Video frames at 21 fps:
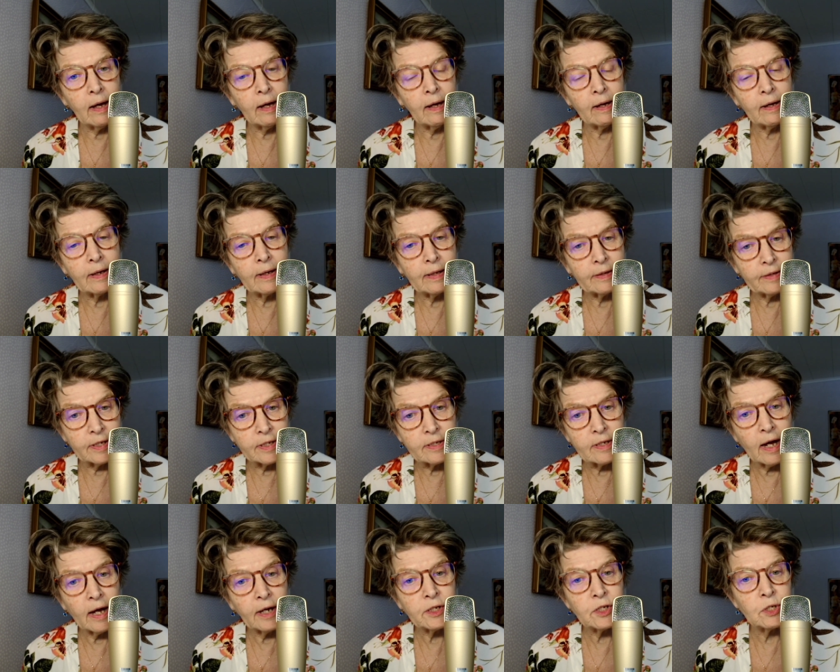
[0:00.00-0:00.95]
get in
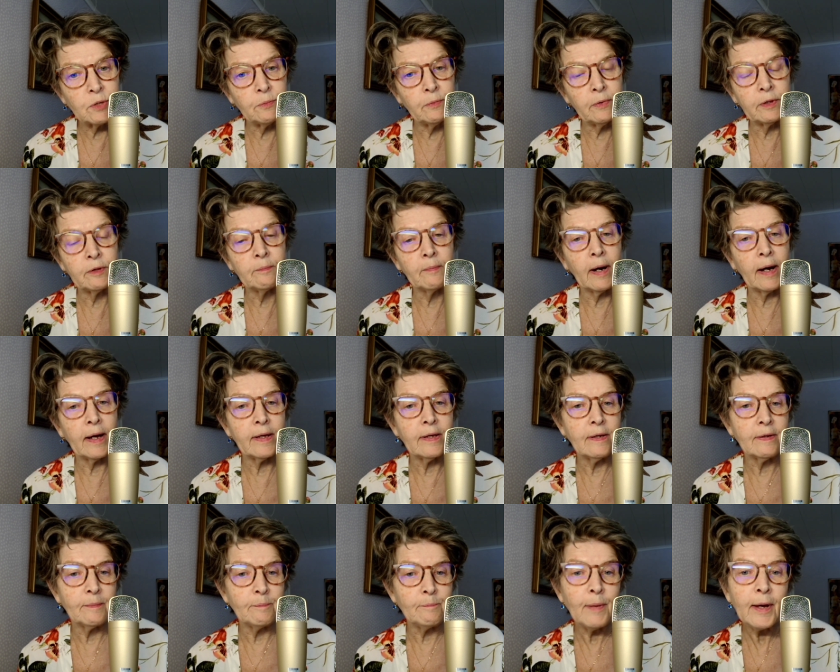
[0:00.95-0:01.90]
touch with
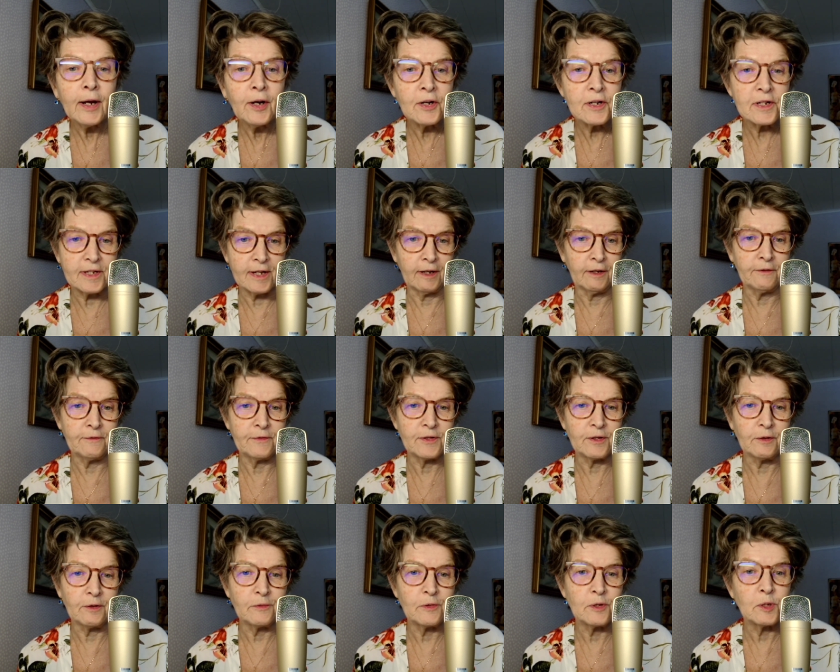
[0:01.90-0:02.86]
my bigger self,
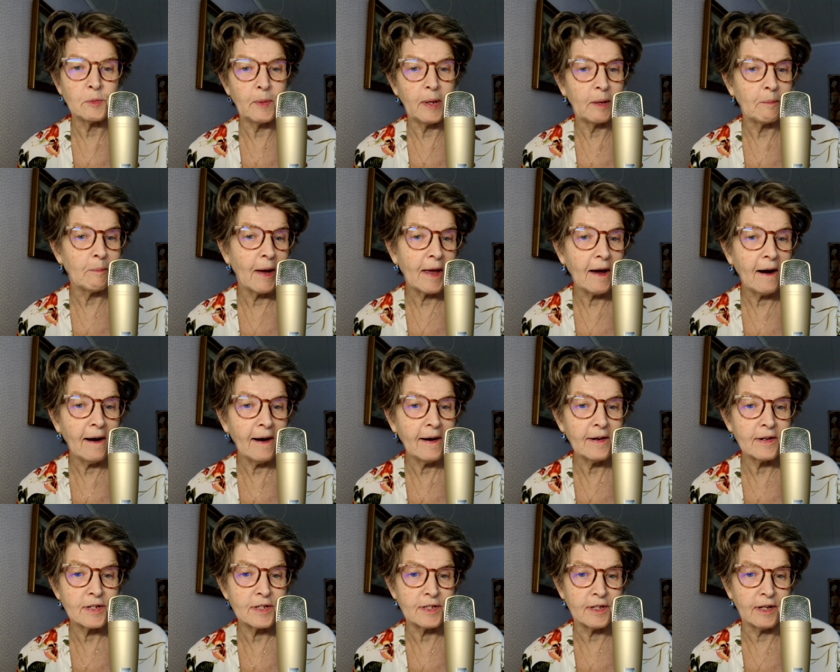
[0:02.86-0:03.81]
so to speak, my
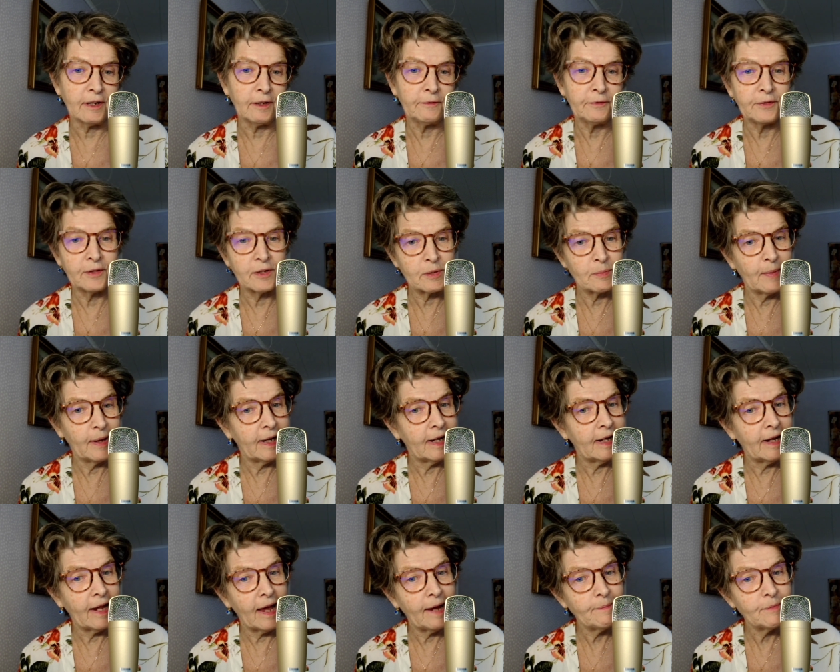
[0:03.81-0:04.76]
higher self, there's many
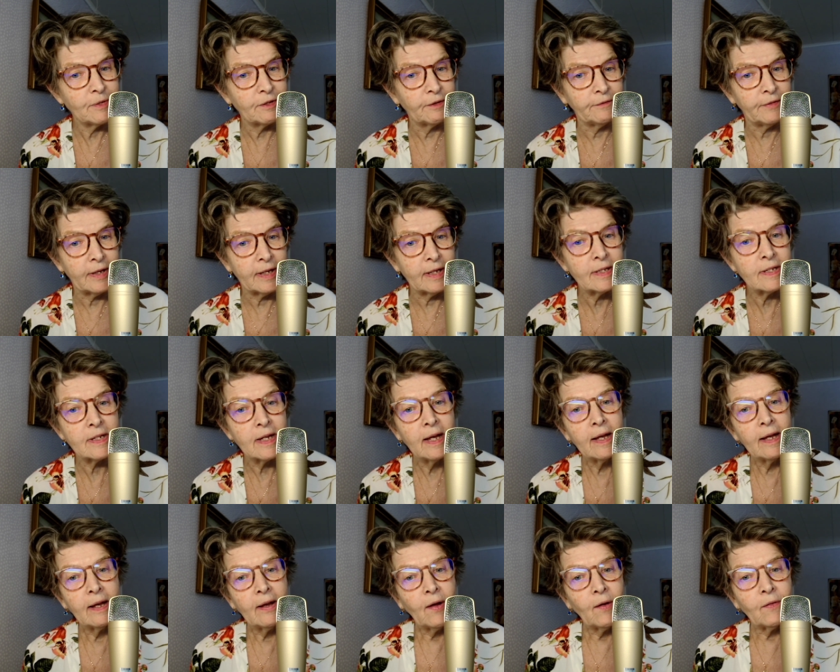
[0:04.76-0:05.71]
names of it,
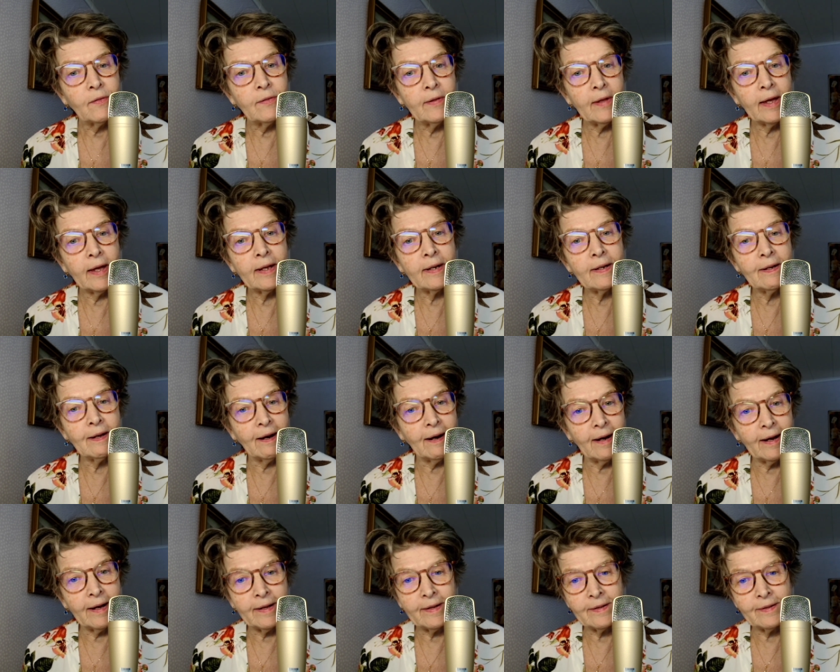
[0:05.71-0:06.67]
then
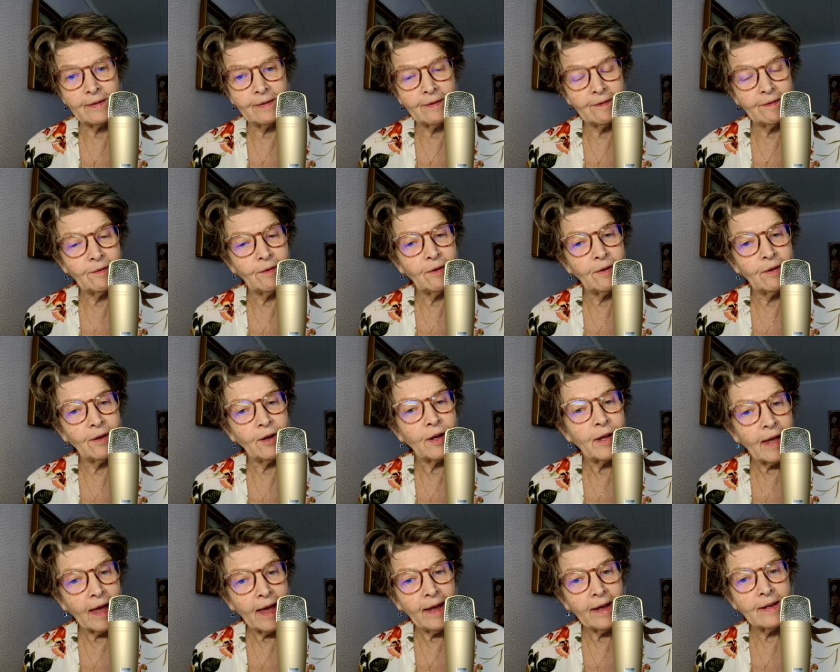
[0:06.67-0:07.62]
I
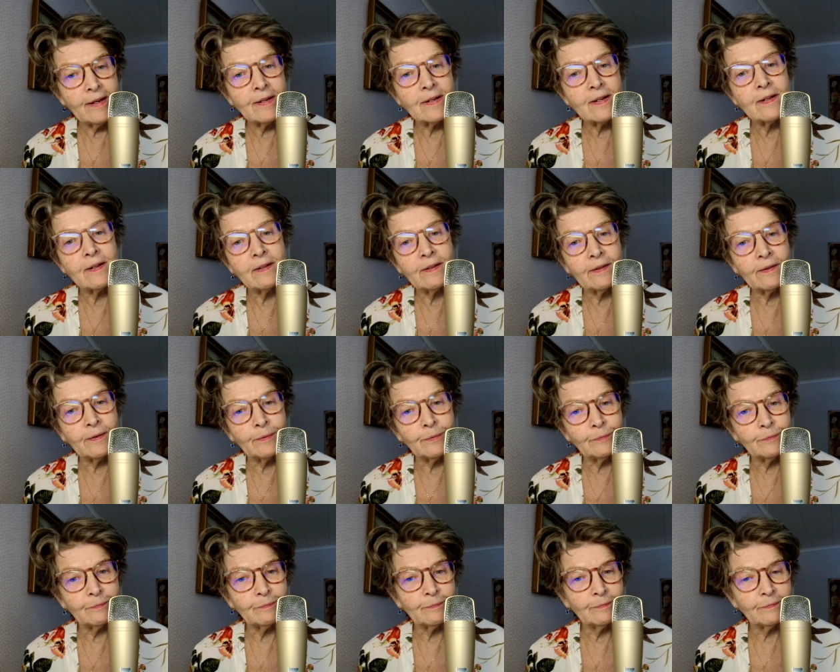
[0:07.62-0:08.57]
again
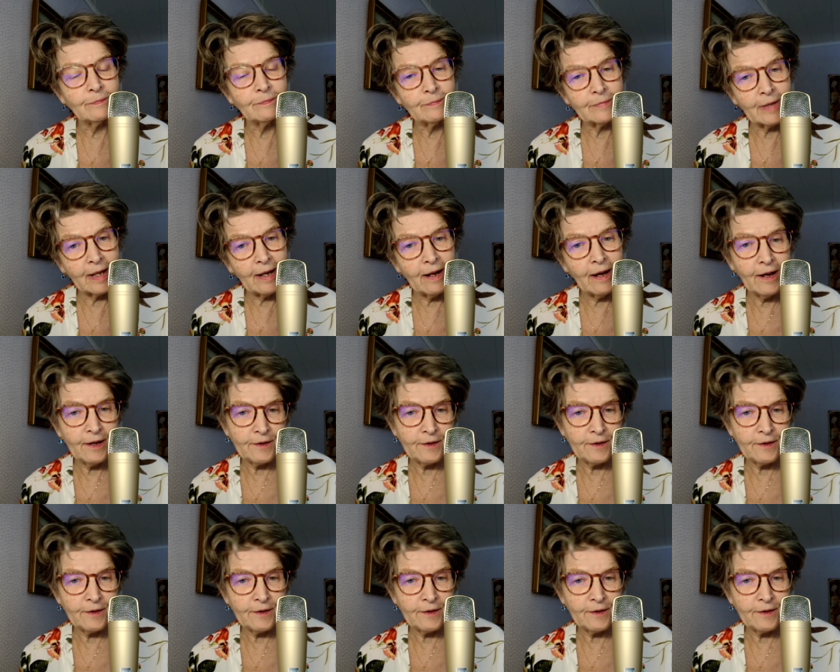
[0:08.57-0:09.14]
my life